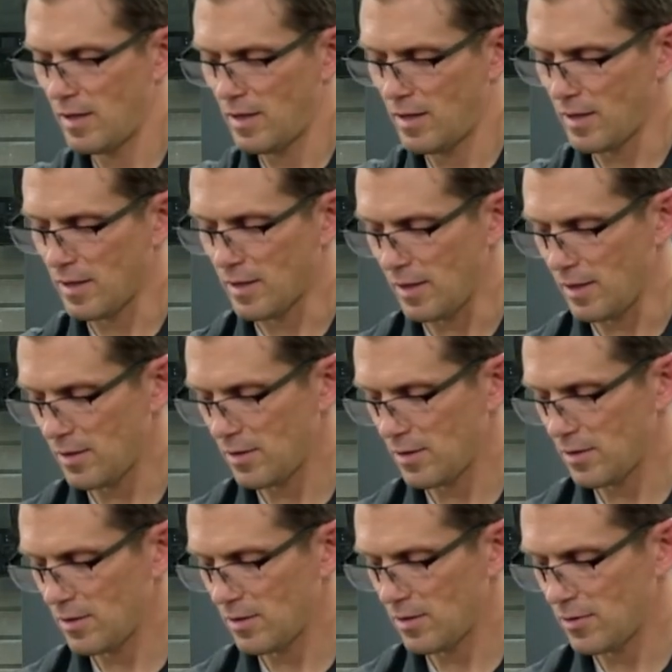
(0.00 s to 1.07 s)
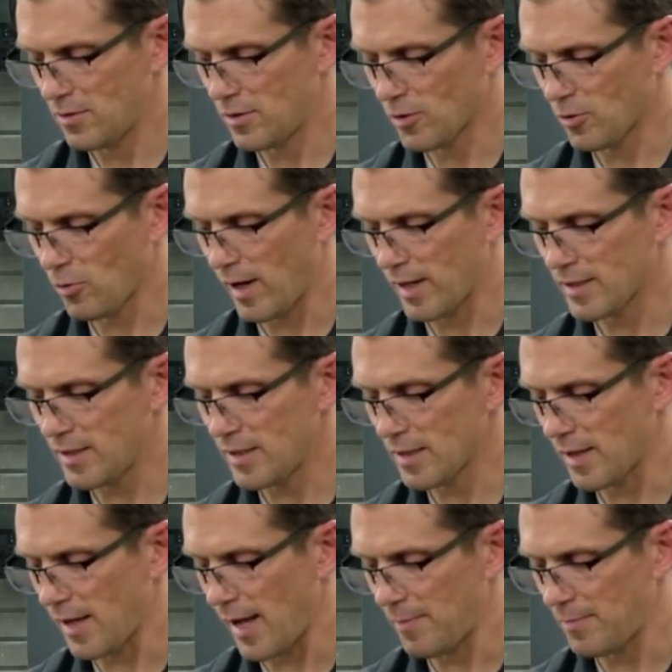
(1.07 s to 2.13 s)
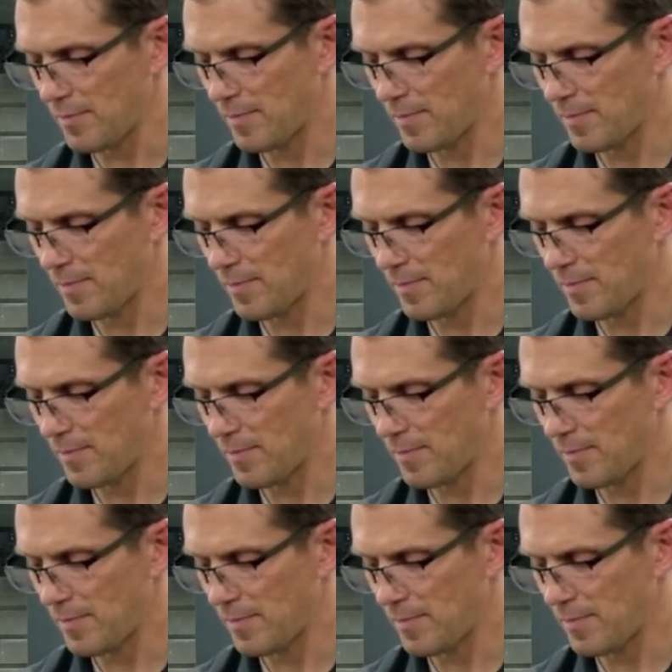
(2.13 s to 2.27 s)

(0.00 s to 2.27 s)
and get the correct end gap.